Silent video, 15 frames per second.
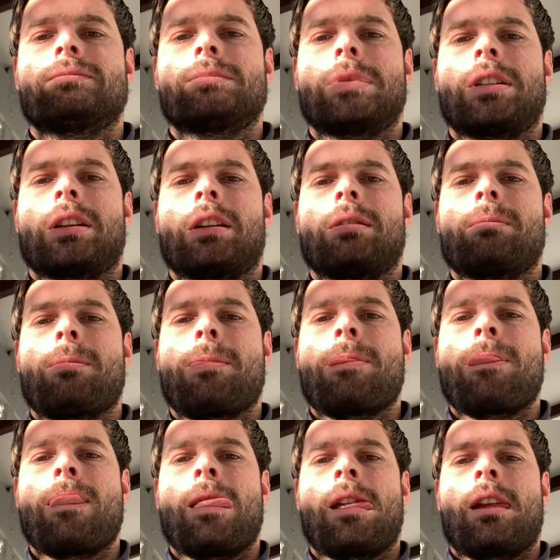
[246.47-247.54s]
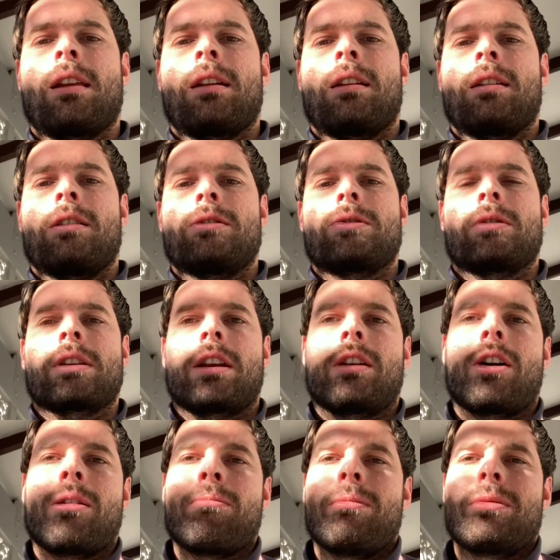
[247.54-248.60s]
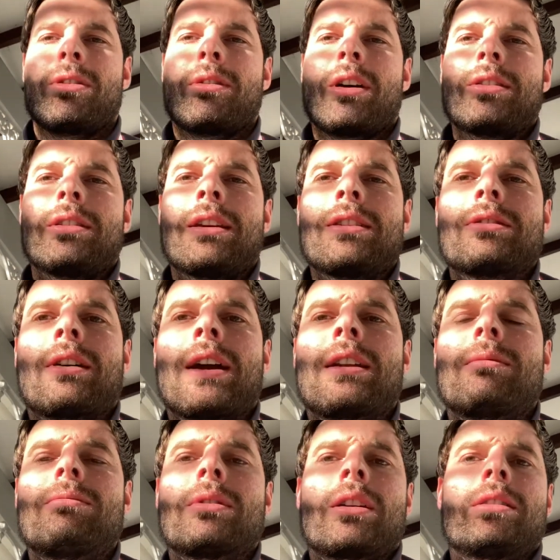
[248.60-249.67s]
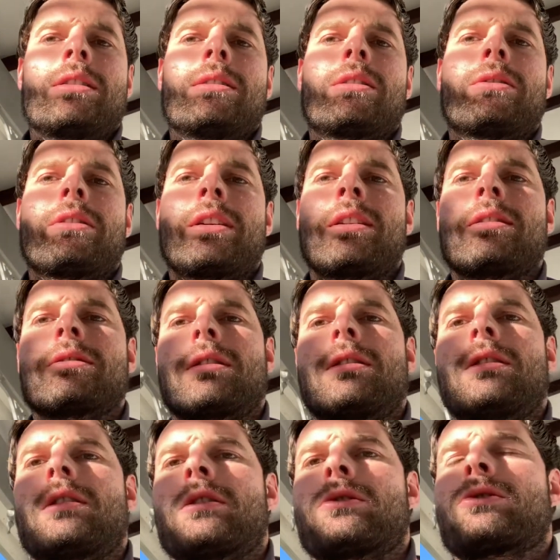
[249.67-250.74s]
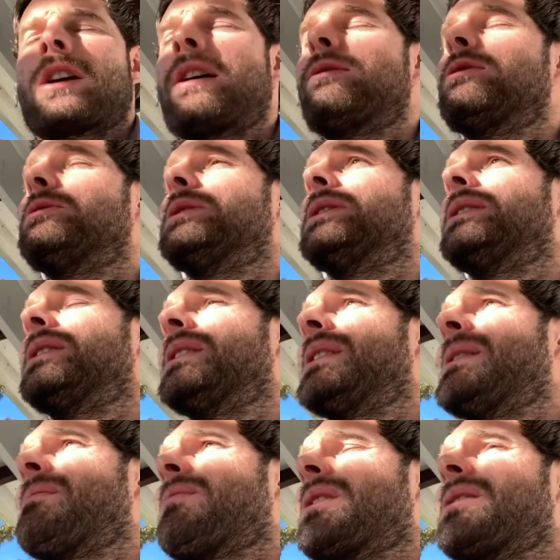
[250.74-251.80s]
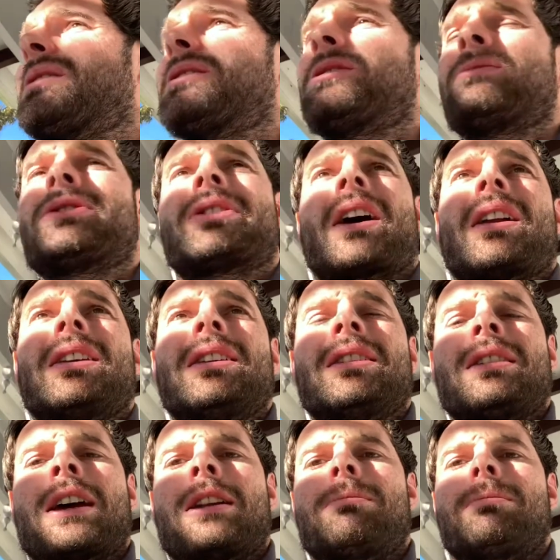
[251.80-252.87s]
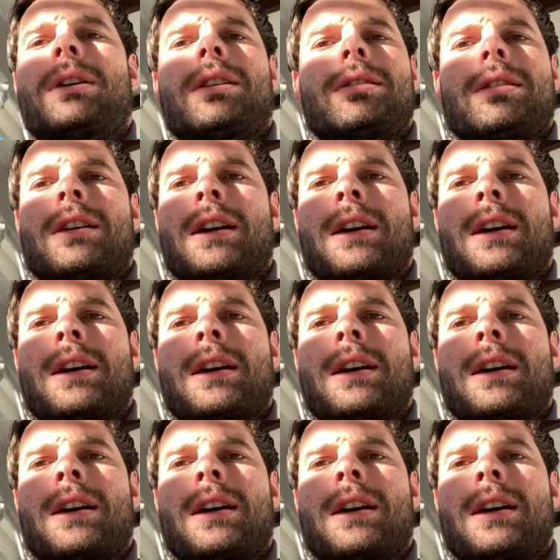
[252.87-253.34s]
You know, during that nine years, I did a lot of things. I did a lot of travel and did some study and that, but